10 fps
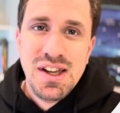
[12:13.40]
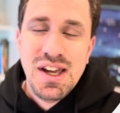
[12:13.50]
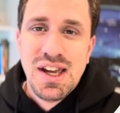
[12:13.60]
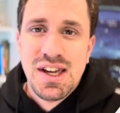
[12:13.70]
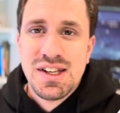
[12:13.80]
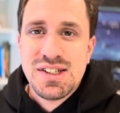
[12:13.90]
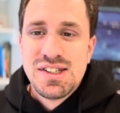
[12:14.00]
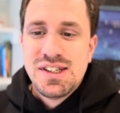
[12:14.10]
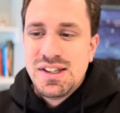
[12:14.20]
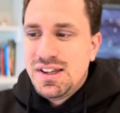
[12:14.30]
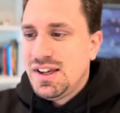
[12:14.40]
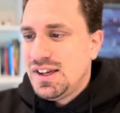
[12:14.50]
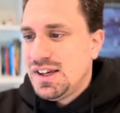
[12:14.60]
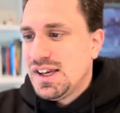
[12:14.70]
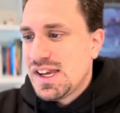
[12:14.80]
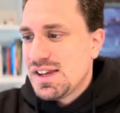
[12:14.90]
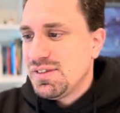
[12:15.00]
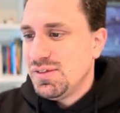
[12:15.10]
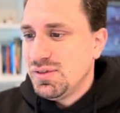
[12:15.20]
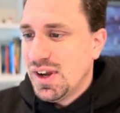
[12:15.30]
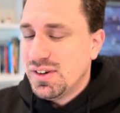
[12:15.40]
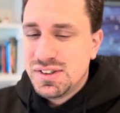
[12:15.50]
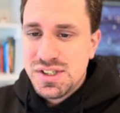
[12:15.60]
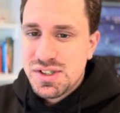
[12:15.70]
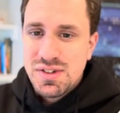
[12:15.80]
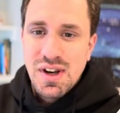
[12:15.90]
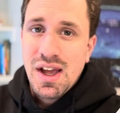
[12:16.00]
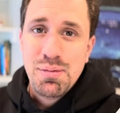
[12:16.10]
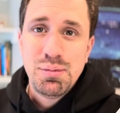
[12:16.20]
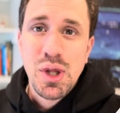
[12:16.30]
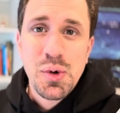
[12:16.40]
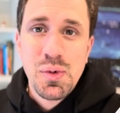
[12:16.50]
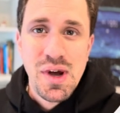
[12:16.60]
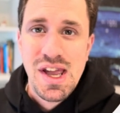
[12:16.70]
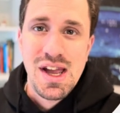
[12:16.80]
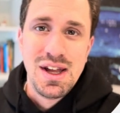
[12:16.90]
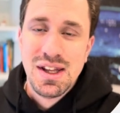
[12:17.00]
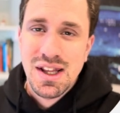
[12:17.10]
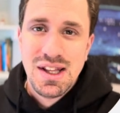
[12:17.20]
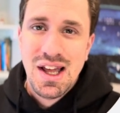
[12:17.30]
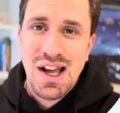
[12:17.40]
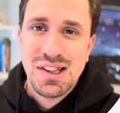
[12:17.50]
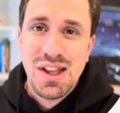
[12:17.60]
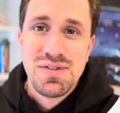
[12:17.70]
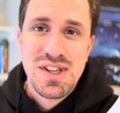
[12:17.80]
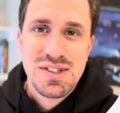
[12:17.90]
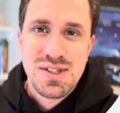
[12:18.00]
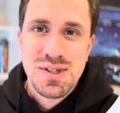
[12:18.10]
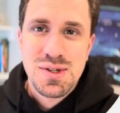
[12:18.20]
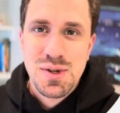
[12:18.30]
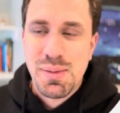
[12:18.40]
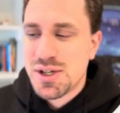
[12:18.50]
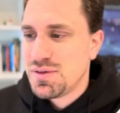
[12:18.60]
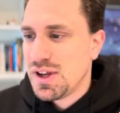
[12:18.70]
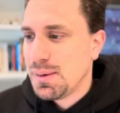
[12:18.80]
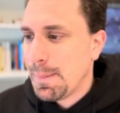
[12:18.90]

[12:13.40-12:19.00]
and I just, I'm blown away. I, I love this. This is so much fun.